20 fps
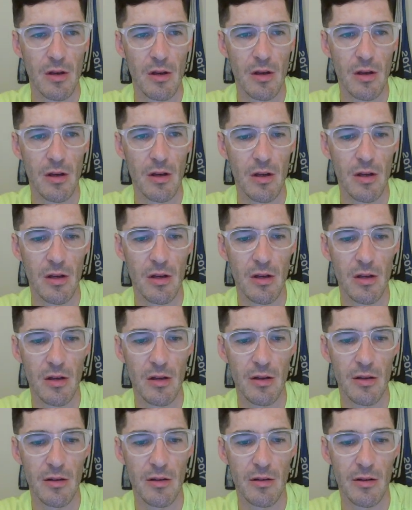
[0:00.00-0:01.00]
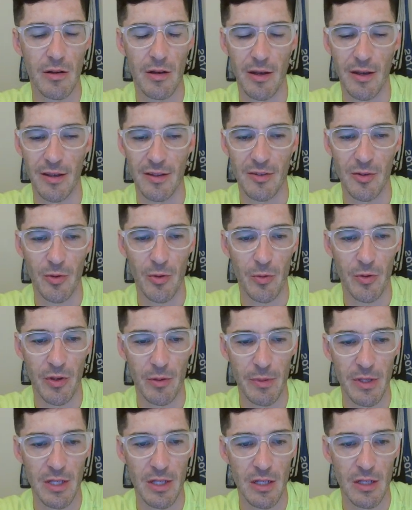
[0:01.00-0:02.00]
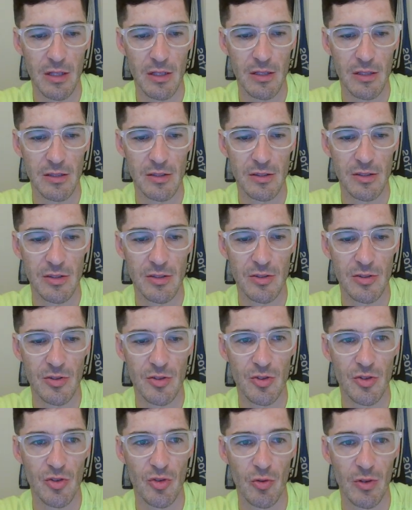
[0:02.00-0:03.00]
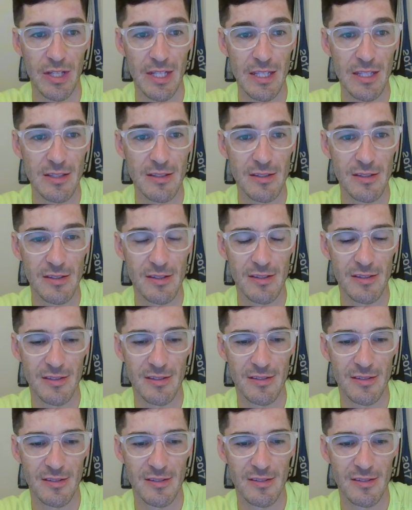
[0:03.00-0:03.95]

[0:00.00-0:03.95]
I don't know who the comedian is. Treaties.